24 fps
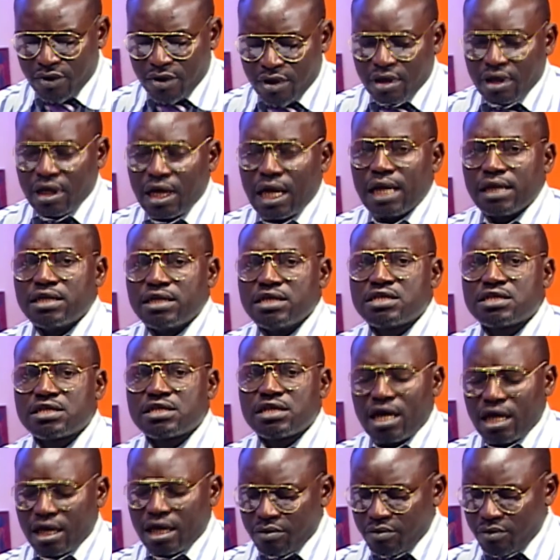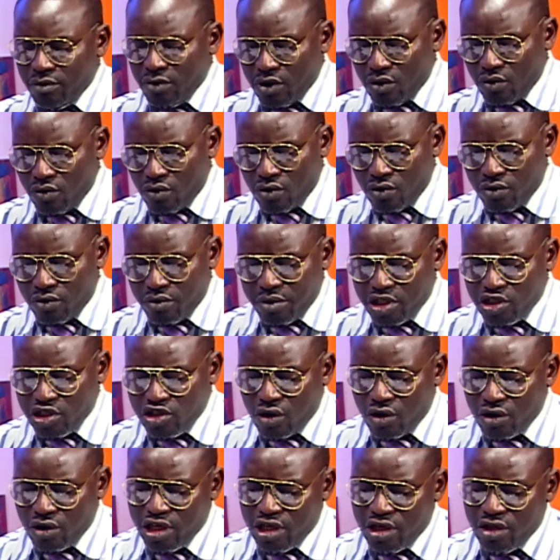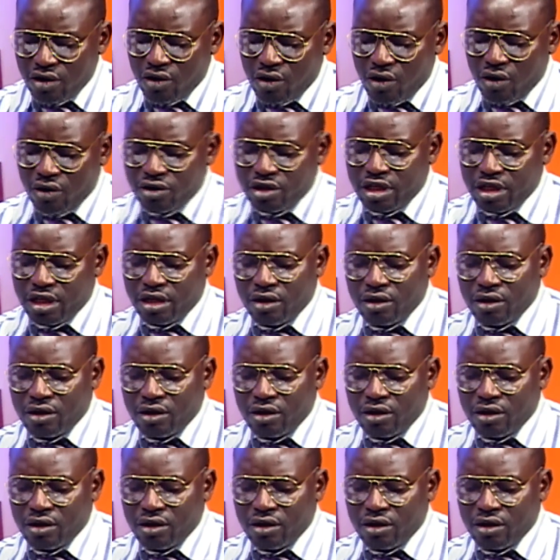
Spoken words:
at this time we'll be talking on the